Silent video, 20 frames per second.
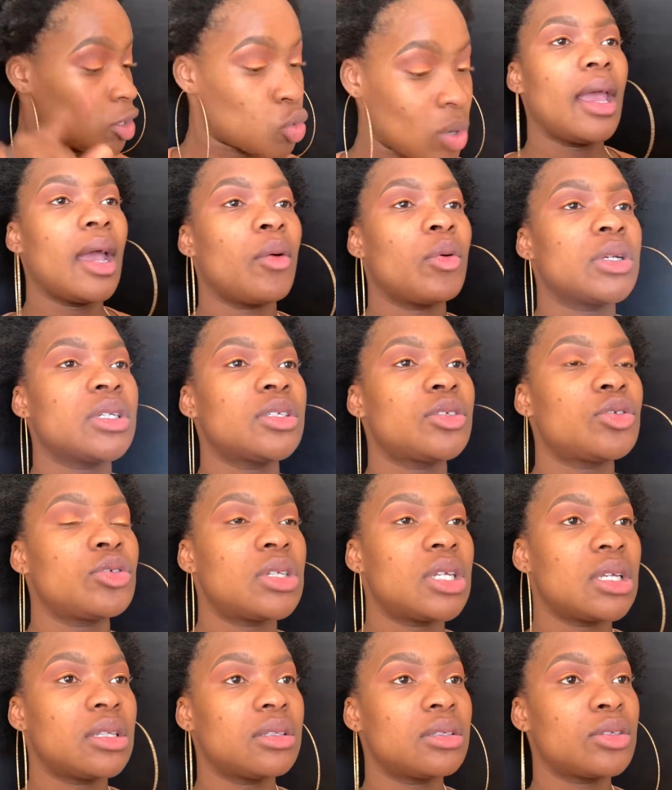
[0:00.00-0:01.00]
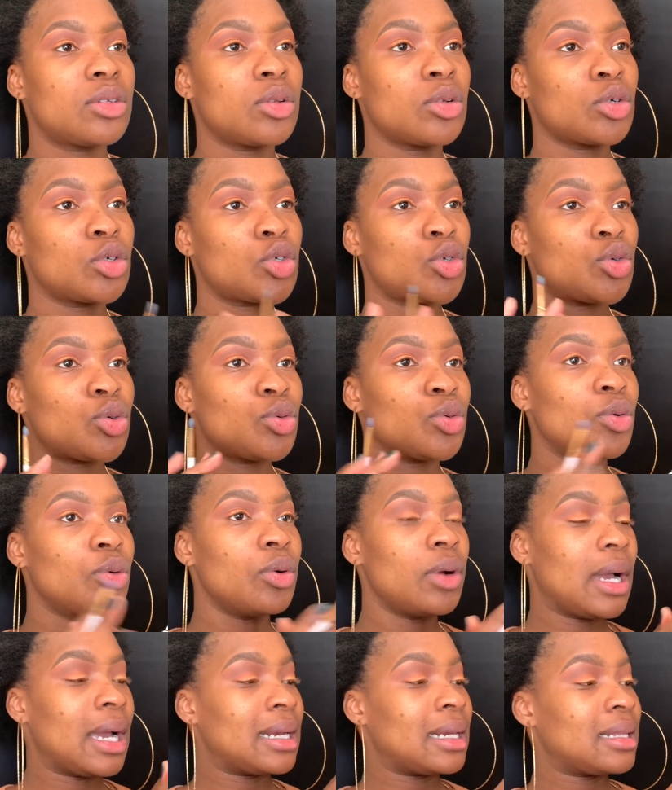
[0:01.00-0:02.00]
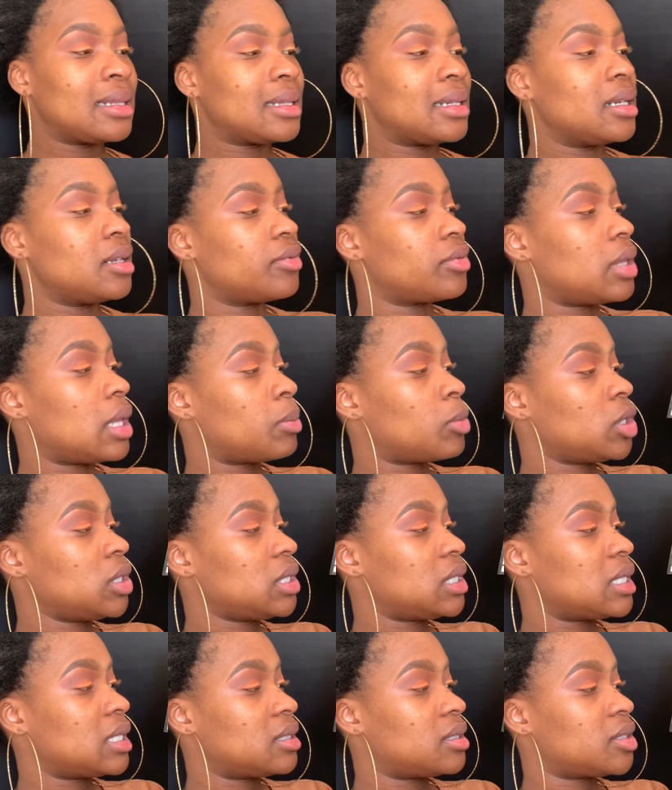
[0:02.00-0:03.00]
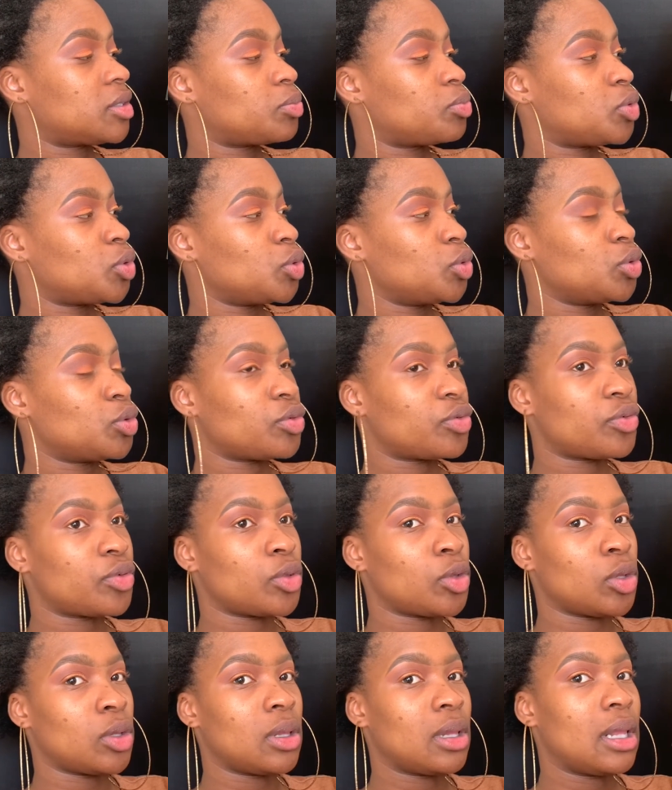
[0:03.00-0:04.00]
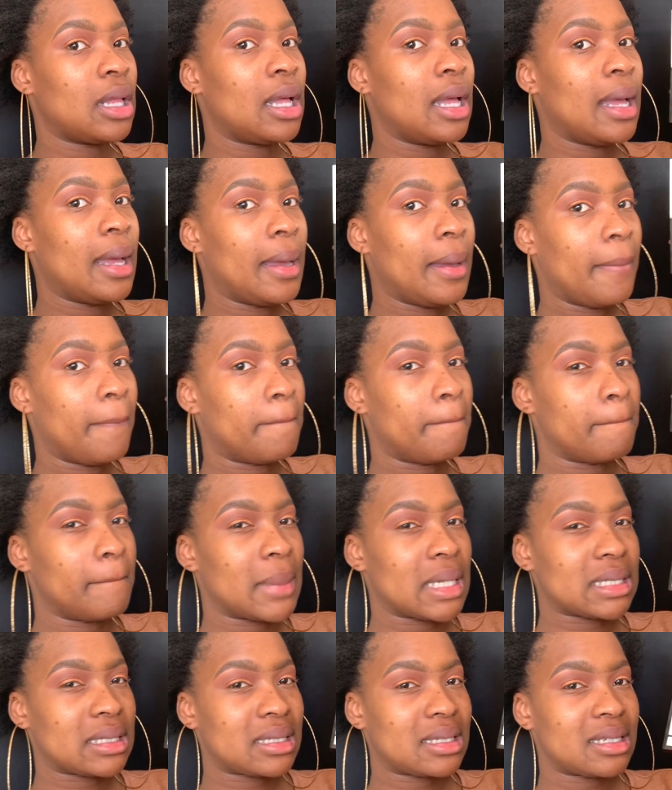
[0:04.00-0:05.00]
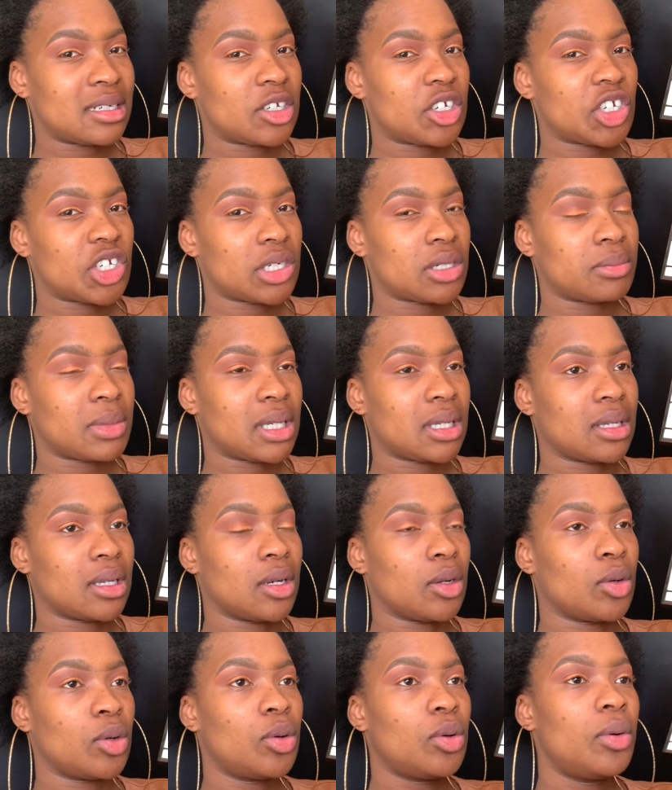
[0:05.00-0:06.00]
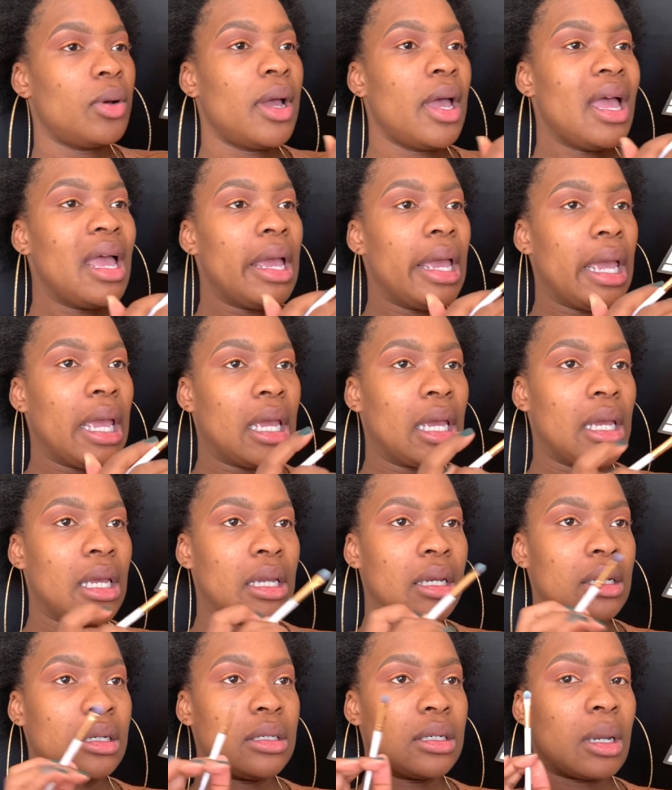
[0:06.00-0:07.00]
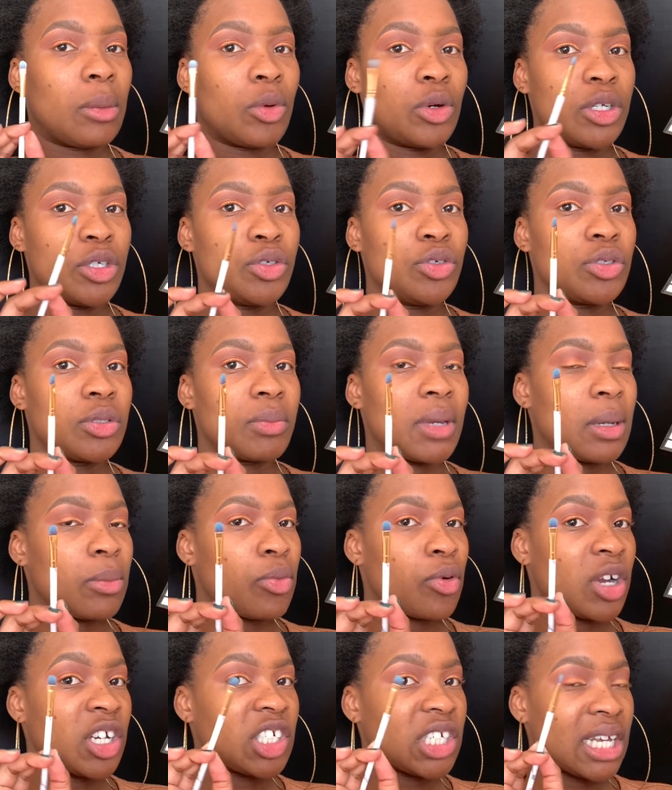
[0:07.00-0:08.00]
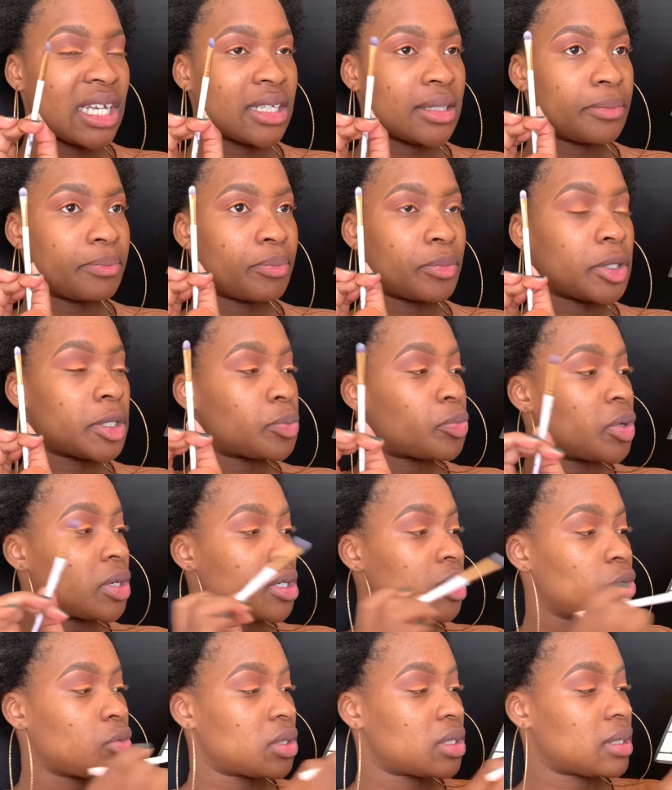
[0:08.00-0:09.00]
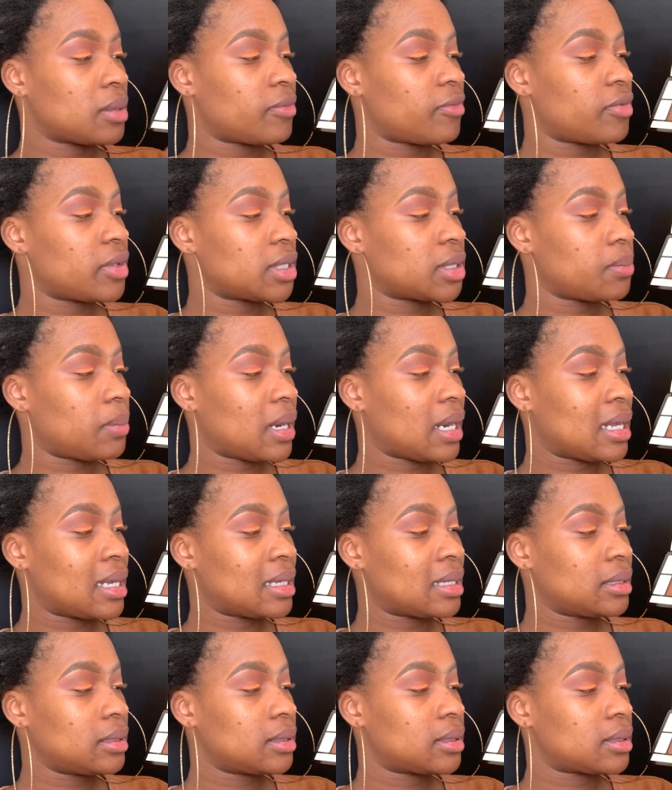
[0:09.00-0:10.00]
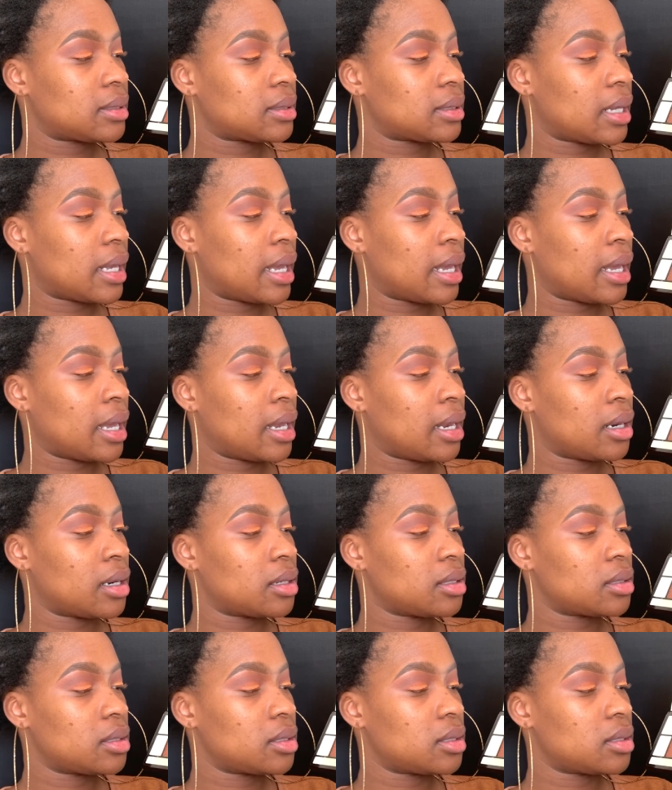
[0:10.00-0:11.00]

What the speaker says: I want us to take this look to another level. I'm going to take this beautiful mustard shimmer yellow and I'm going to use my brush. I sprayed it with some Fix Plus and